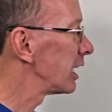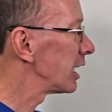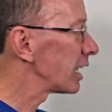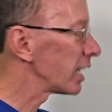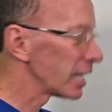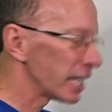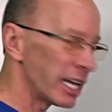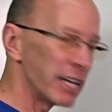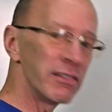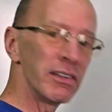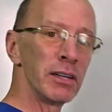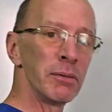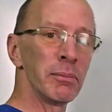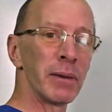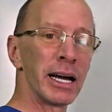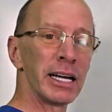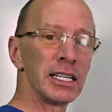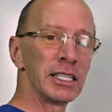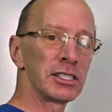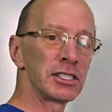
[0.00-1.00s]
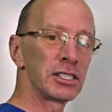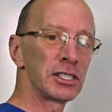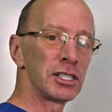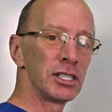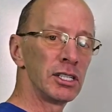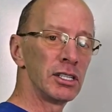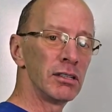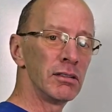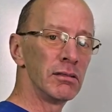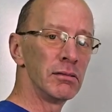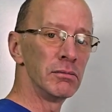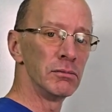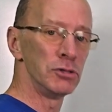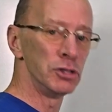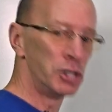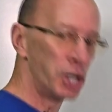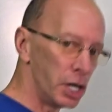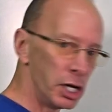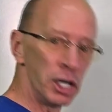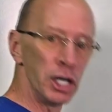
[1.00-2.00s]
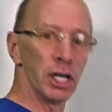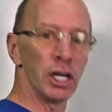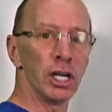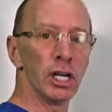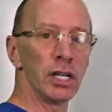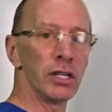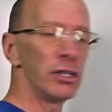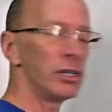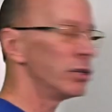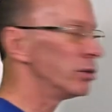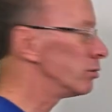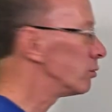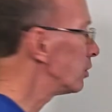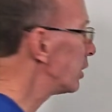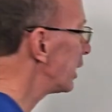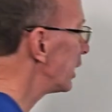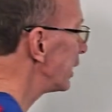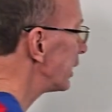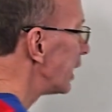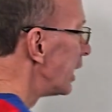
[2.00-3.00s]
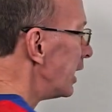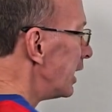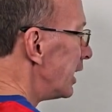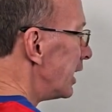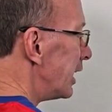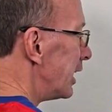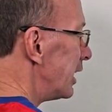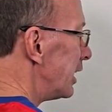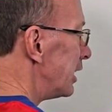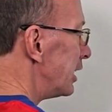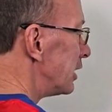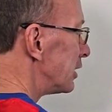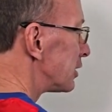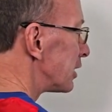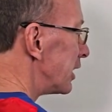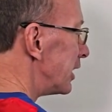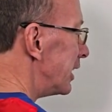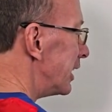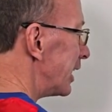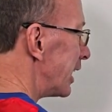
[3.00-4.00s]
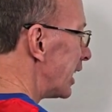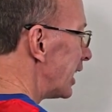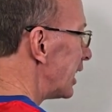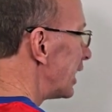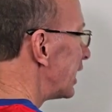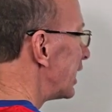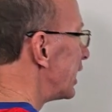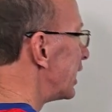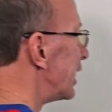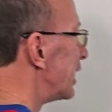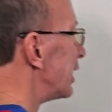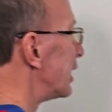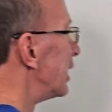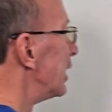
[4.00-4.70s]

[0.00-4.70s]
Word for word: 11 minus 2, yeah, you're right, it is 9.